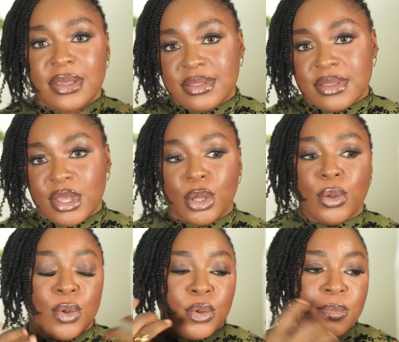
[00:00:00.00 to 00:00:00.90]
It's a
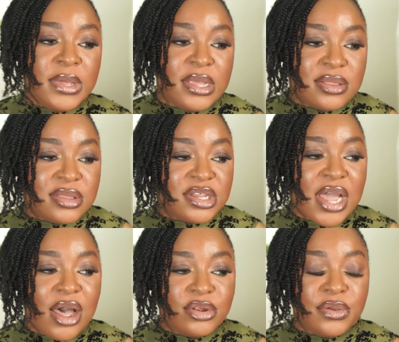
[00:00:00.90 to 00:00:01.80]
home. It's
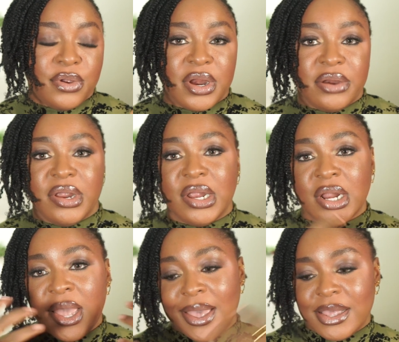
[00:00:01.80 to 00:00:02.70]
child rearing.